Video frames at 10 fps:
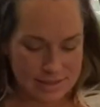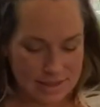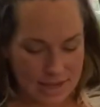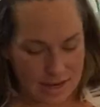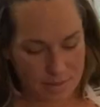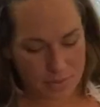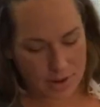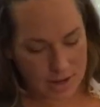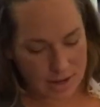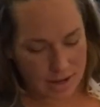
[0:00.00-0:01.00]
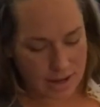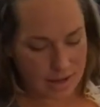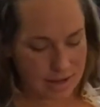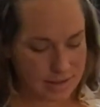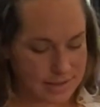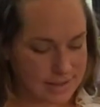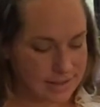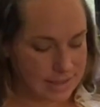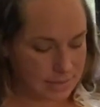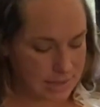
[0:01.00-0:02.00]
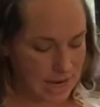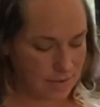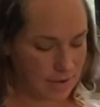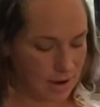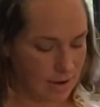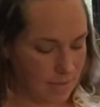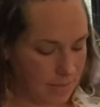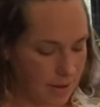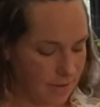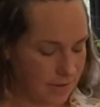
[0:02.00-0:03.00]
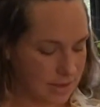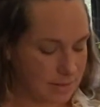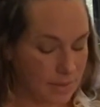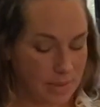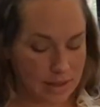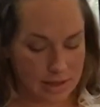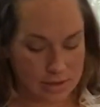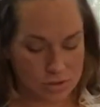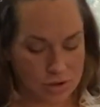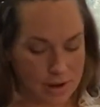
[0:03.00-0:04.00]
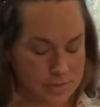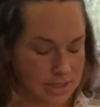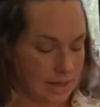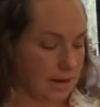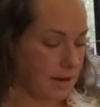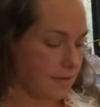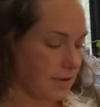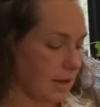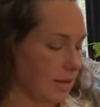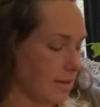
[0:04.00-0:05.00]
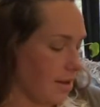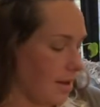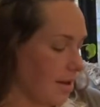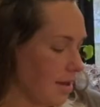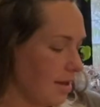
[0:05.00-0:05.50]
getting pretty deep down there in my pelvis. My belly has dropped significantly,